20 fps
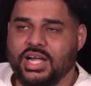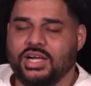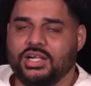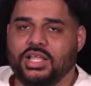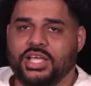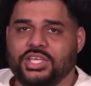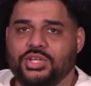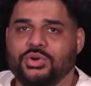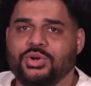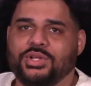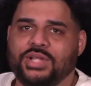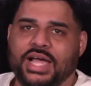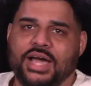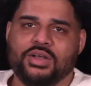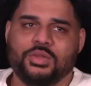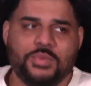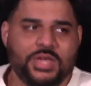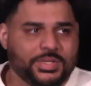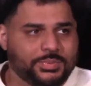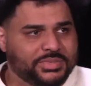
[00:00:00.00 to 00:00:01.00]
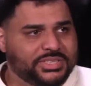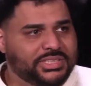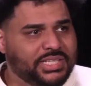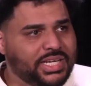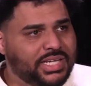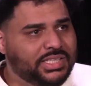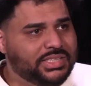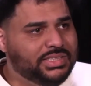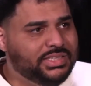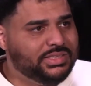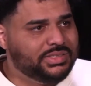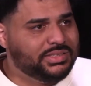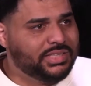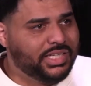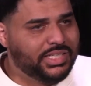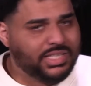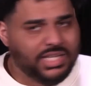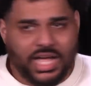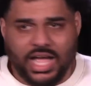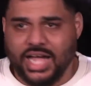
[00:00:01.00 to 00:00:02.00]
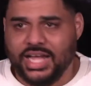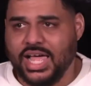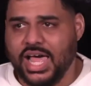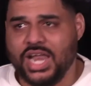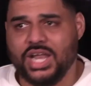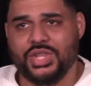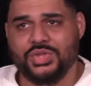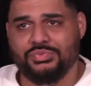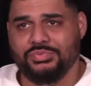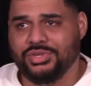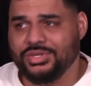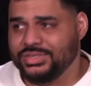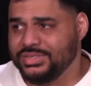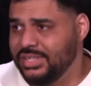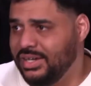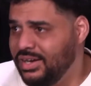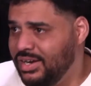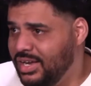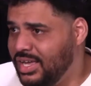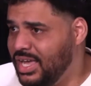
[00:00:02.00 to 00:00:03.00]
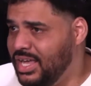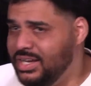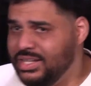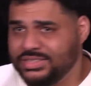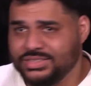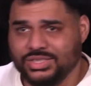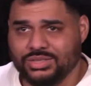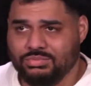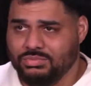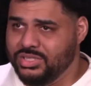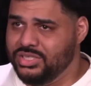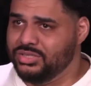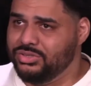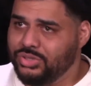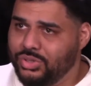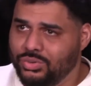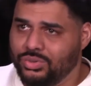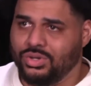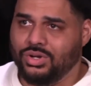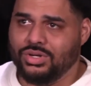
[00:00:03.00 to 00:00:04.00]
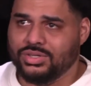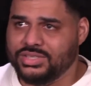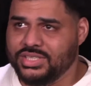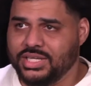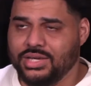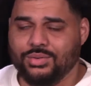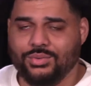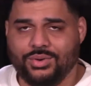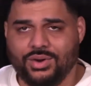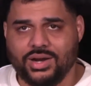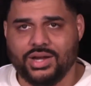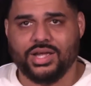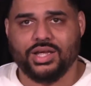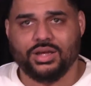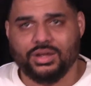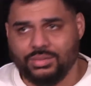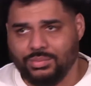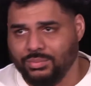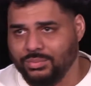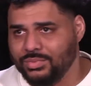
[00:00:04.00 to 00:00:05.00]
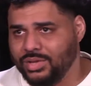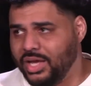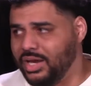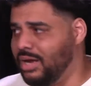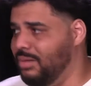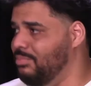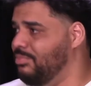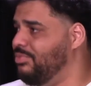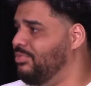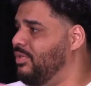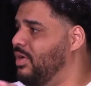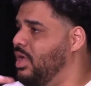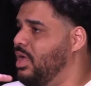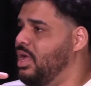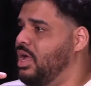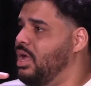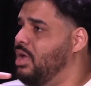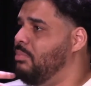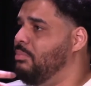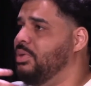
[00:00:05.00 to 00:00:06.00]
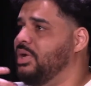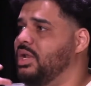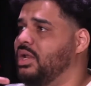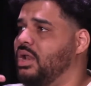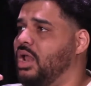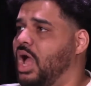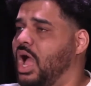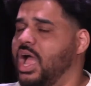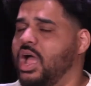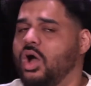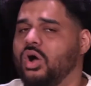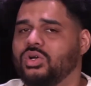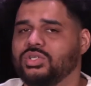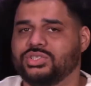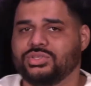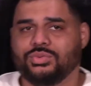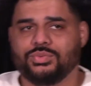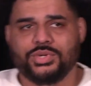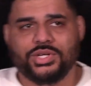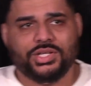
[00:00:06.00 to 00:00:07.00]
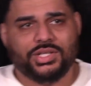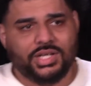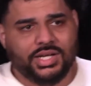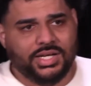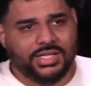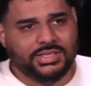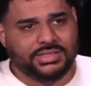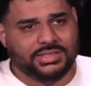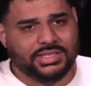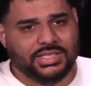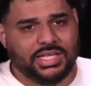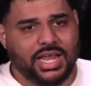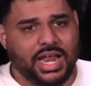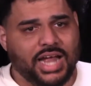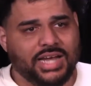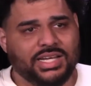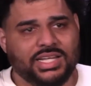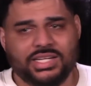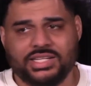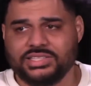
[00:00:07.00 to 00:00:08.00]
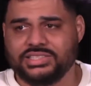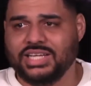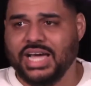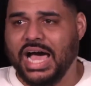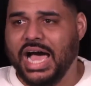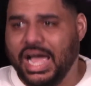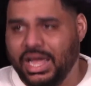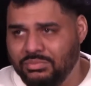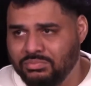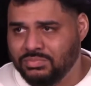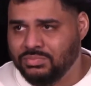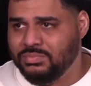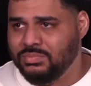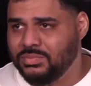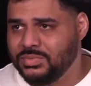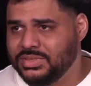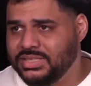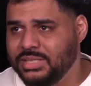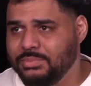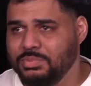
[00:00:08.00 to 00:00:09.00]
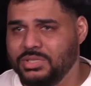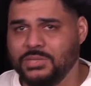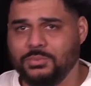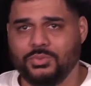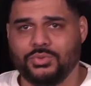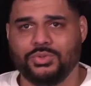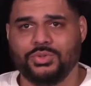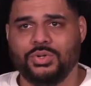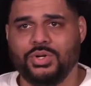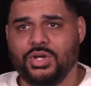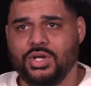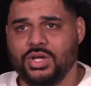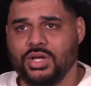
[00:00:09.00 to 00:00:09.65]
Like, you're allowed to make mistakes. Like, I got out of the military and it took me so long to get where I am. Like, but I also realized that I needed time. See, people